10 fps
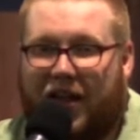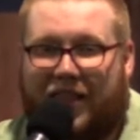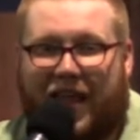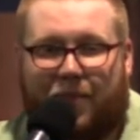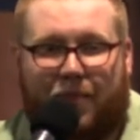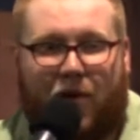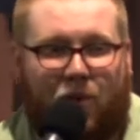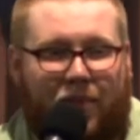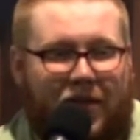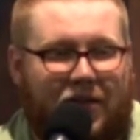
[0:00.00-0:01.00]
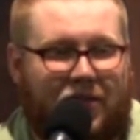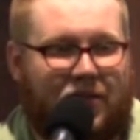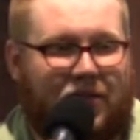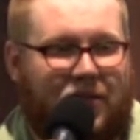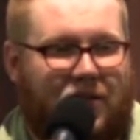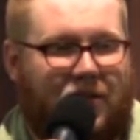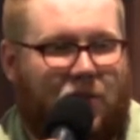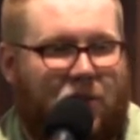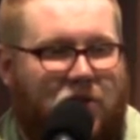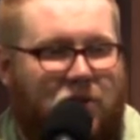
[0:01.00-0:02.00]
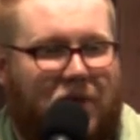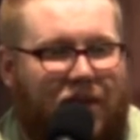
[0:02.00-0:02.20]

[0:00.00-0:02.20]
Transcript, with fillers: In that moment, when you